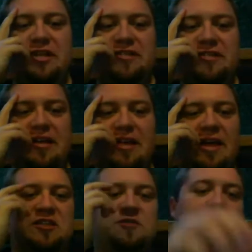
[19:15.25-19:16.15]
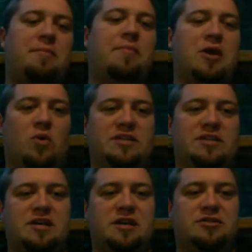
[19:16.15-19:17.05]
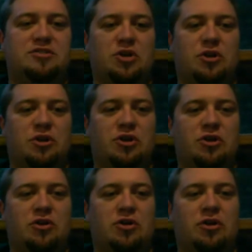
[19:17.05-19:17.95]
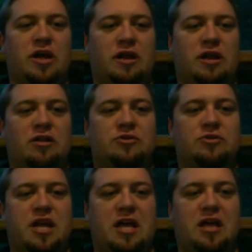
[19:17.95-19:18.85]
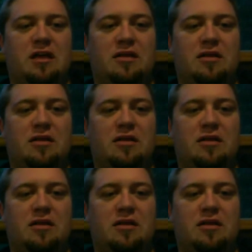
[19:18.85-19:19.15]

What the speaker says: did say that yes, Mamma Mia was there, so you're not hallucinating.